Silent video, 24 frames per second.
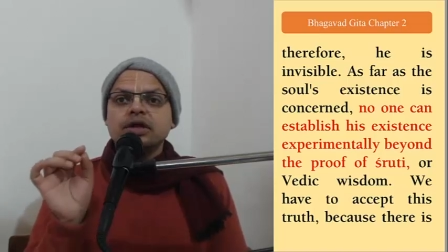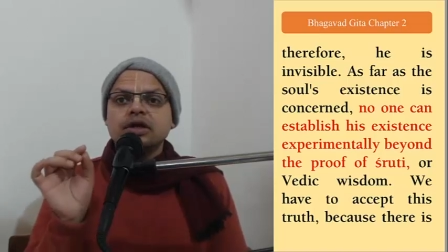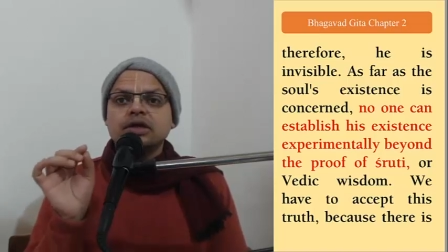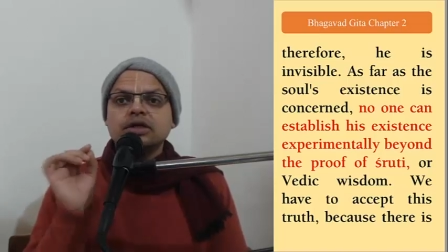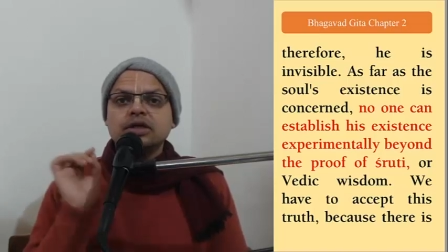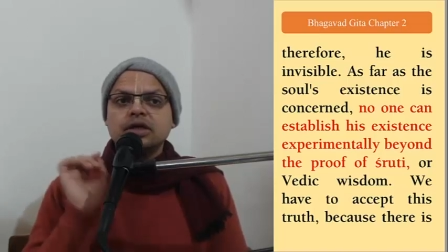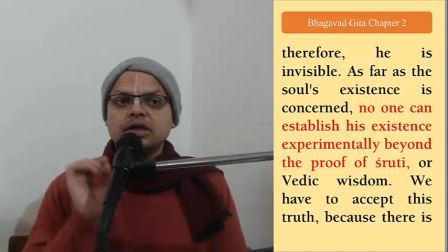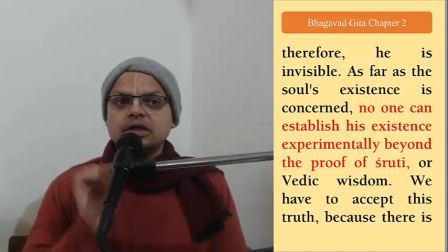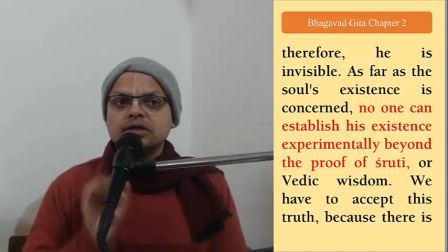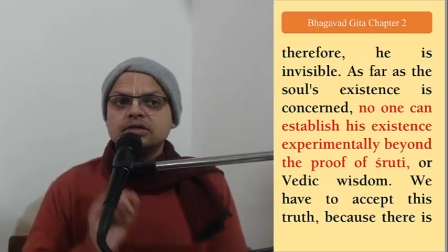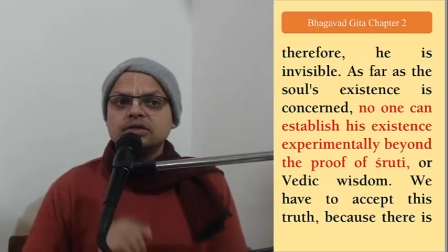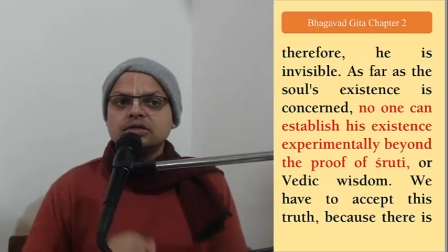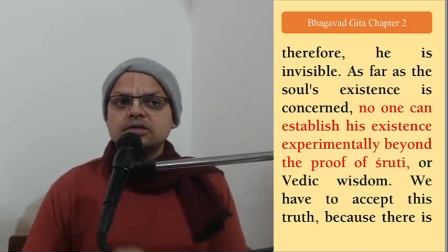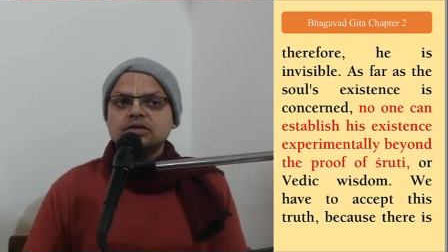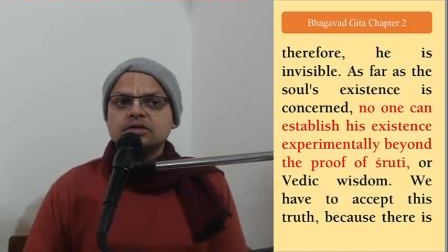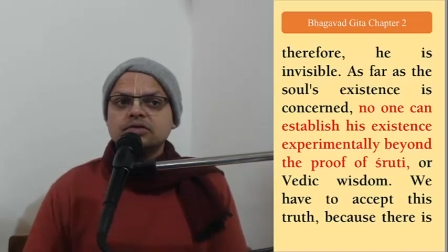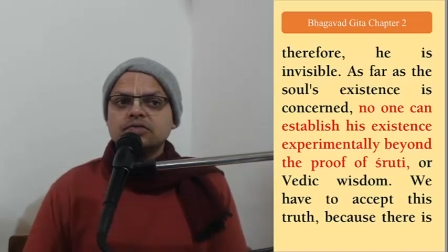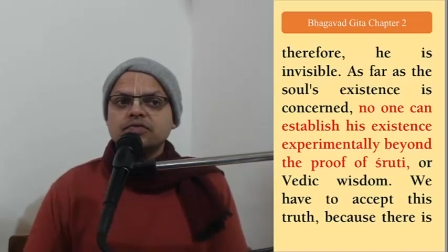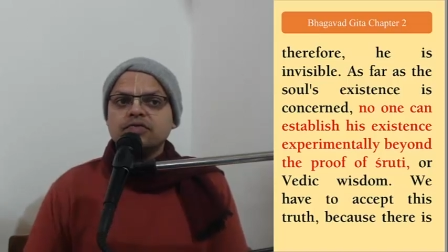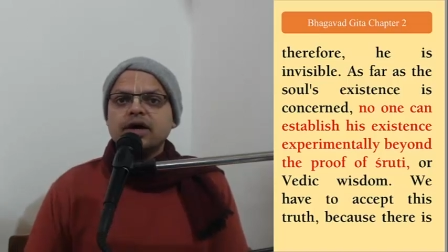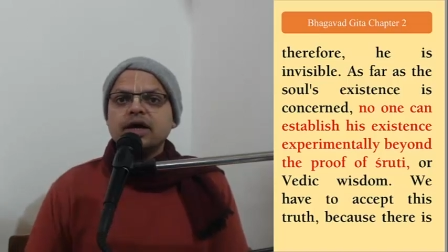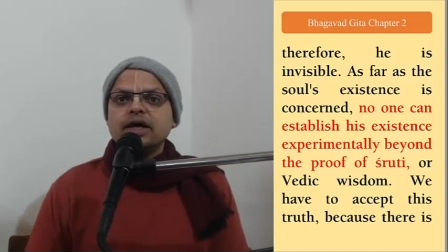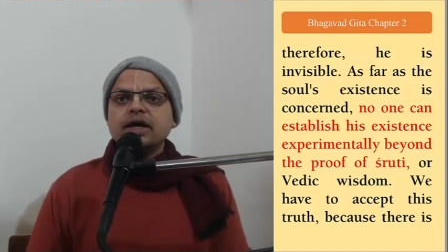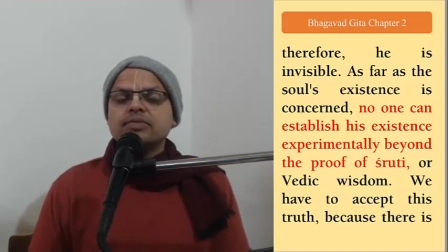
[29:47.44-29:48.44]
intelligence.
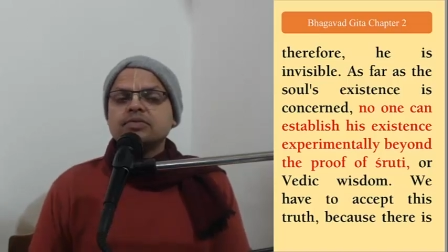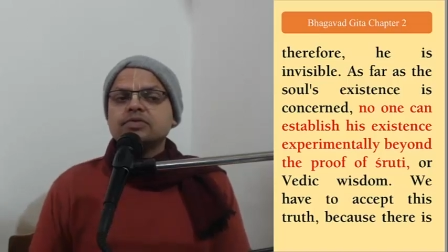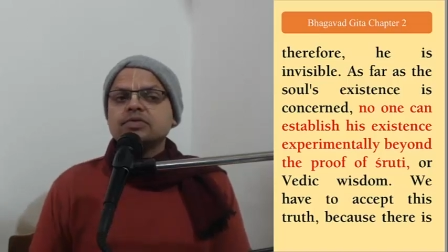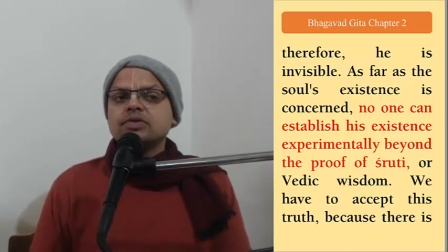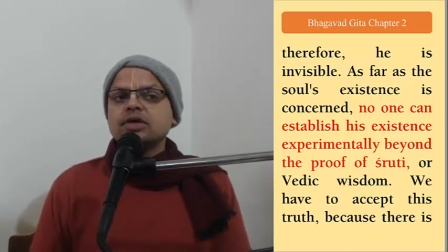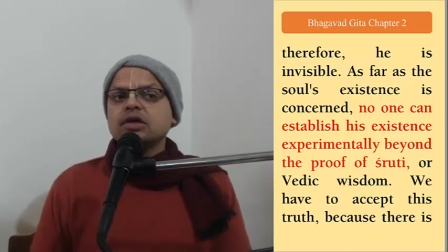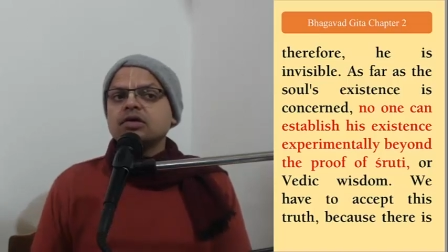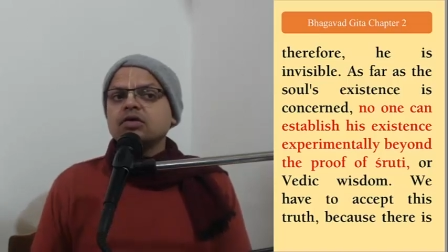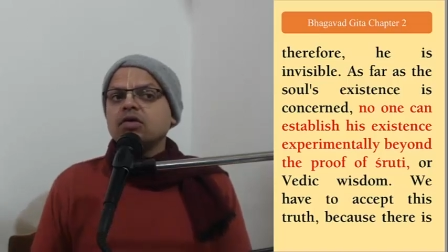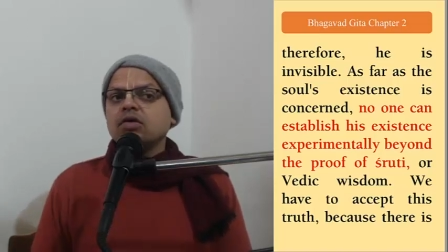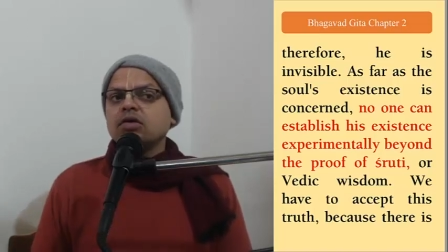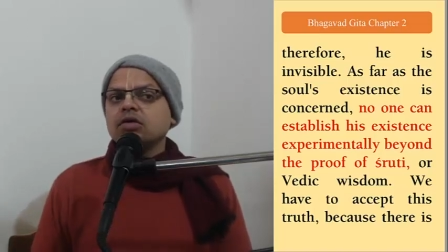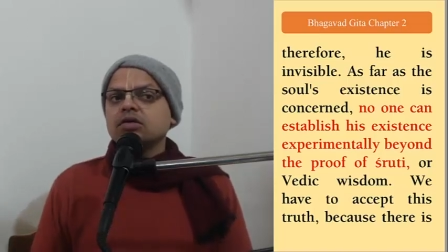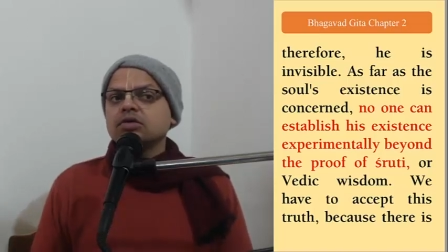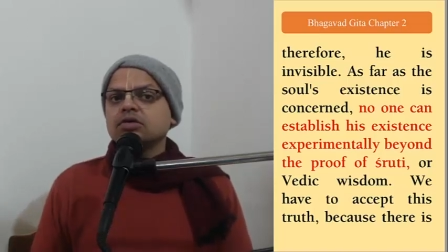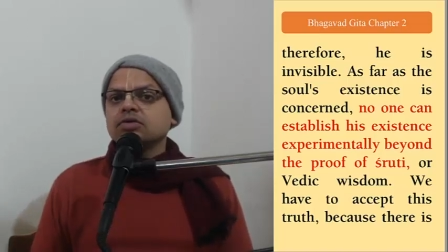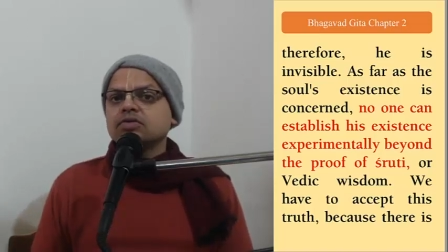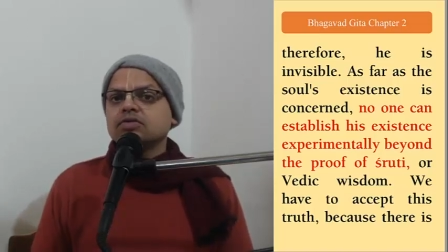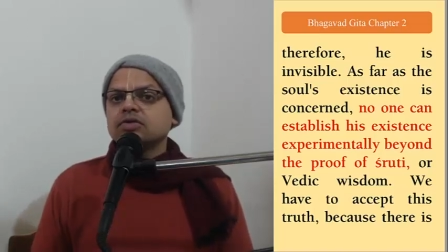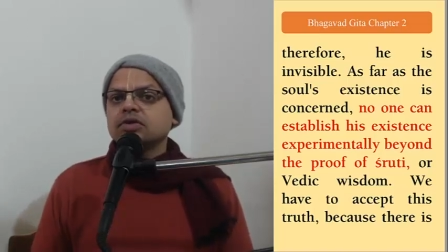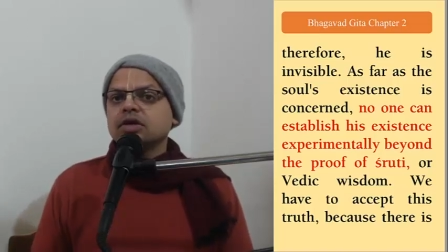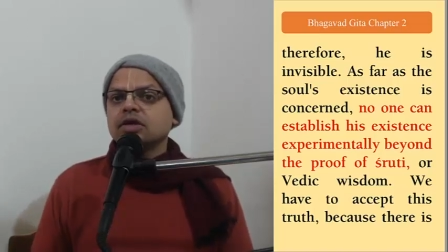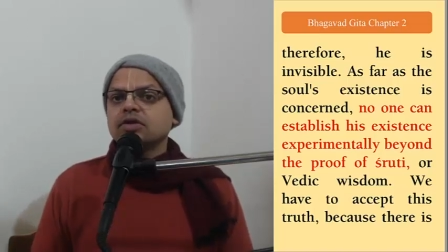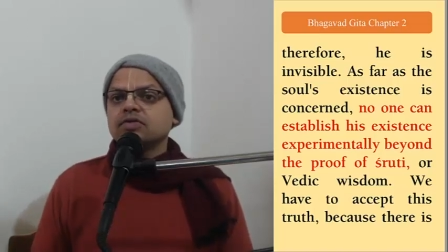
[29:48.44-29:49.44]
Why I'm saying all
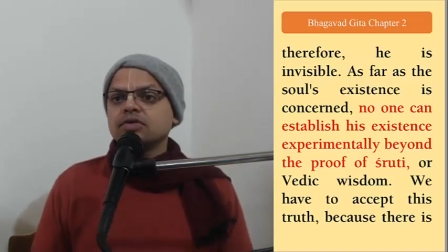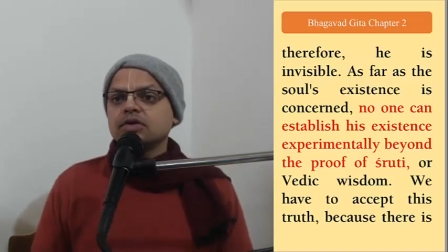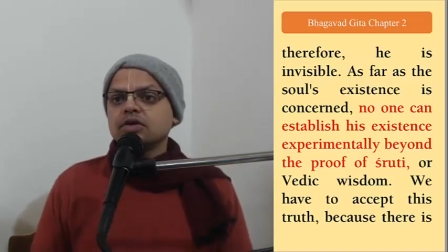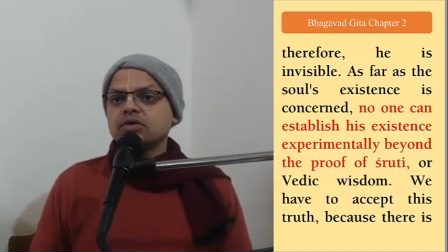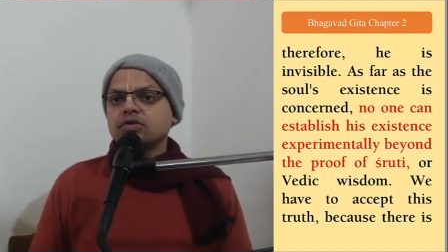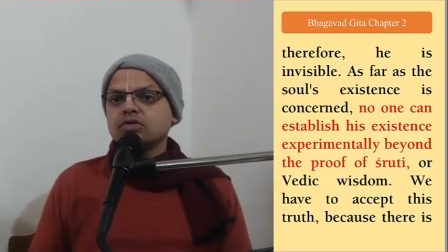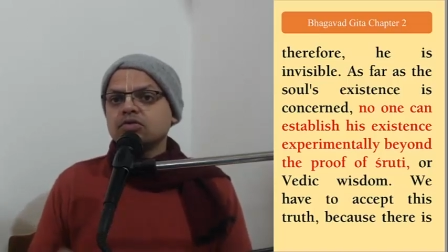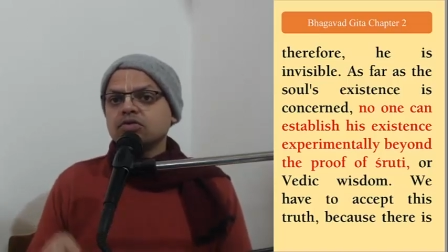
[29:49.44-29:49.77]
those things?